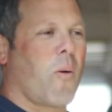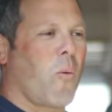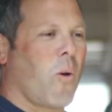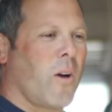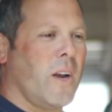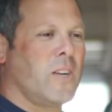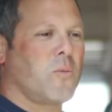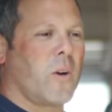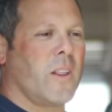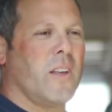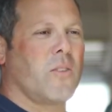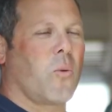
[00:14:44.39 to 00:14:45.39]
where each one
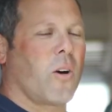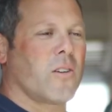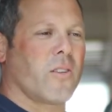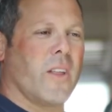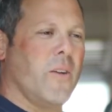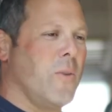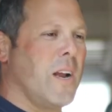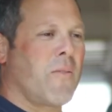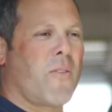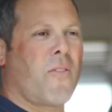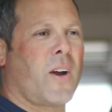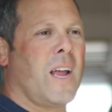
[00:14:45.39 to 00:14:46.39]
of these were, so that you
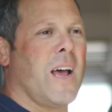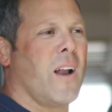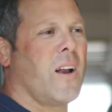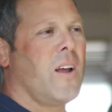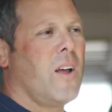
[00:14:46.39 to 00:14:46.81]
never forget